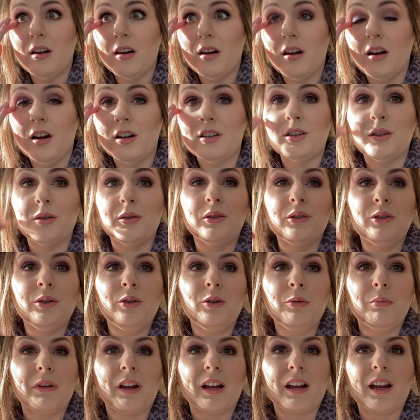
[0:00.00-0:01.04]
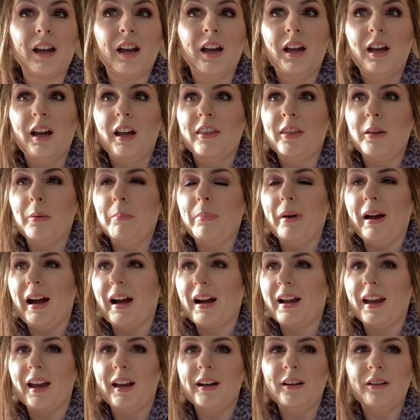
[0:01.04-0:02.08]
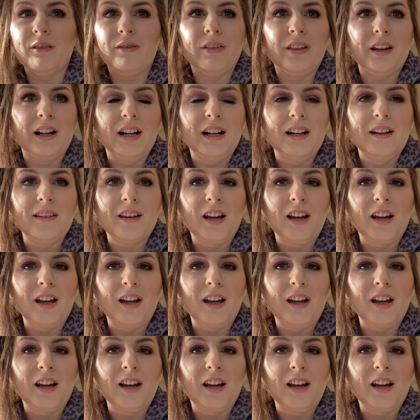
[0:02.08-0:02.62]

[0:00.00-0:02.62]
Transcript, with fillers: on YouTube, like the back end of things.